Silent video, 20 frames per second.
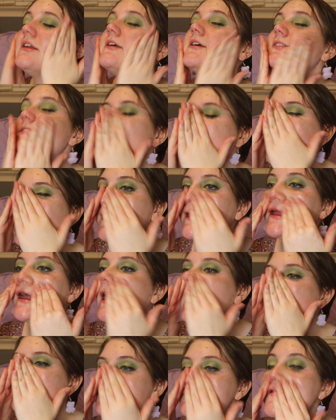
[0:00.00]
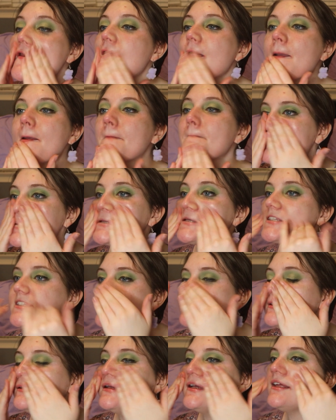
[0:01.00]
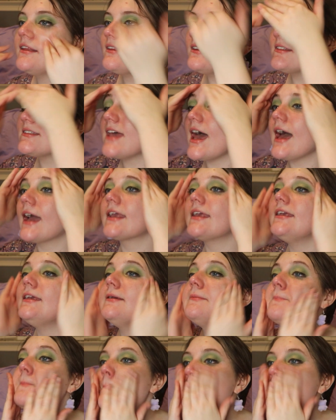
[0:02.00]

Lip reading: It's very hydrating, but it's slightly tacky,